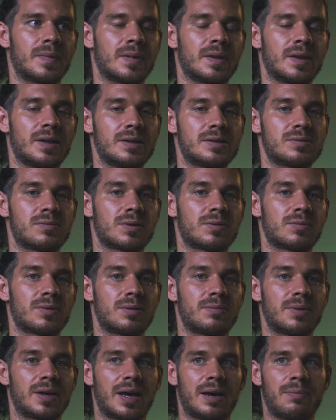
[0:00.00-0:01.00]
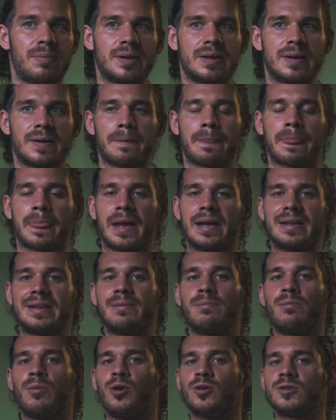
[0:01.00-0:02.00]
This is what will be happening. And the
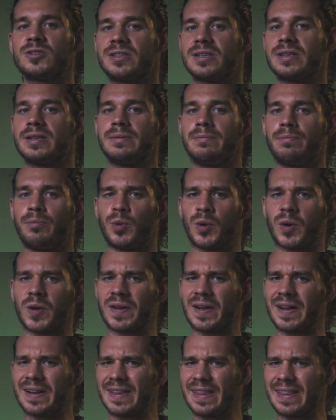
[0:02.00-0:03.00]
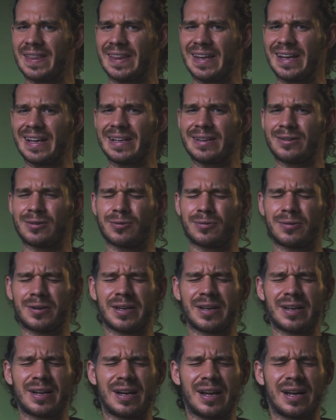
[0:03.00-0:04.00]
most important thing to
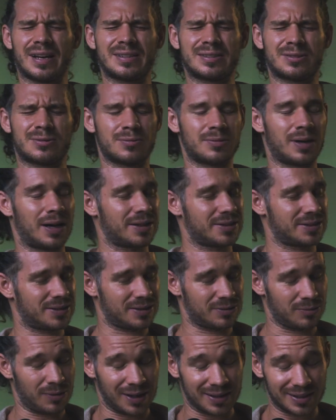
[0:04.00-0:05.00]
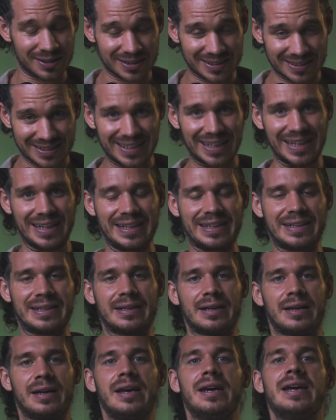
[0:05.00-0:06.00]
realize, to understand,
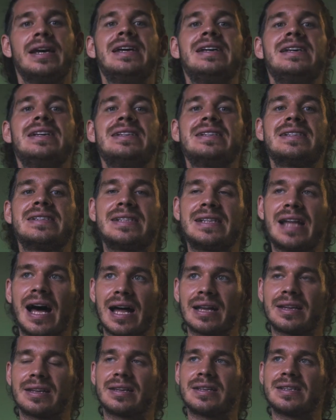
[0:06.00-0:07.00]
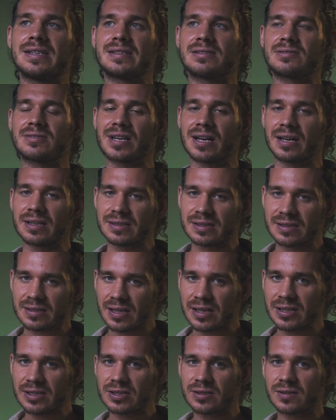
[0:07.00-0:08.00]
is that these
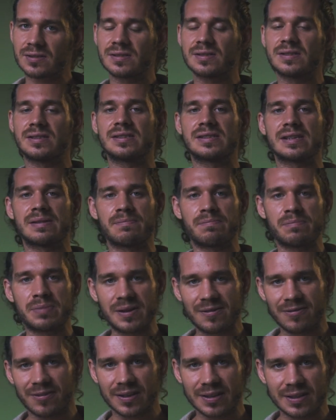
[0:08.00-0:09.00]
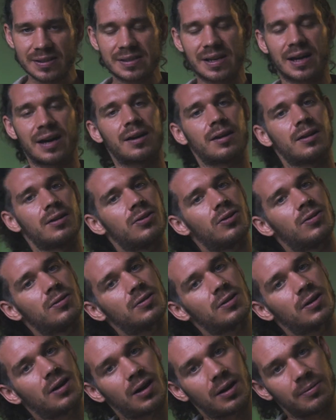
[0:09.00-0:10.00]
realizations, these epiphanies are
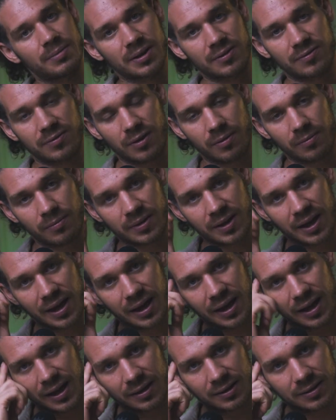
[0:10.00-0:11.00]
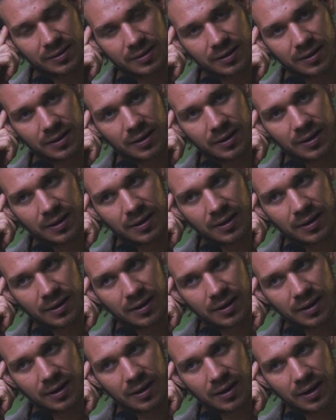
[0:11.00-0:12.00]
not coming from the head,
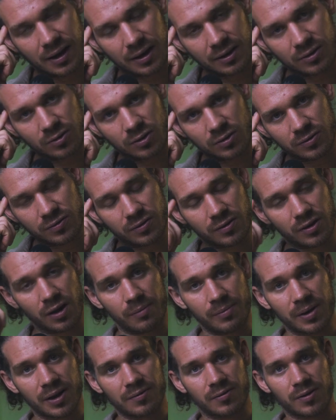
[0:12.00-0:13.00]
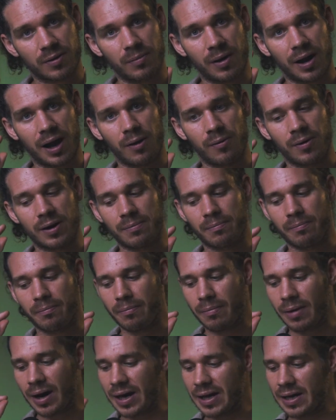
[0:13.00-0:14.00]
are not coming from our
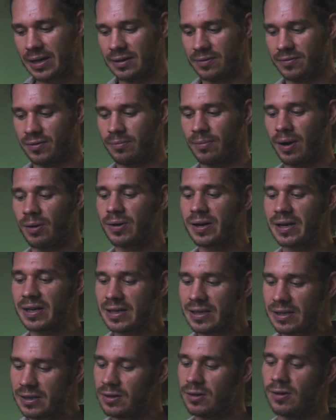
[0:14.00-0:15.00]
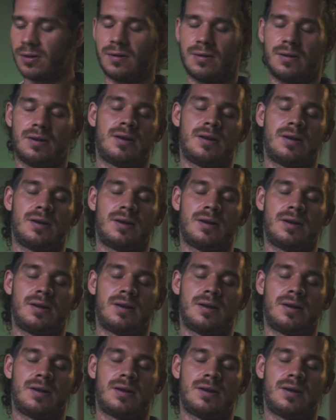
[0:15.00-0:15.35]
mind, from our ego.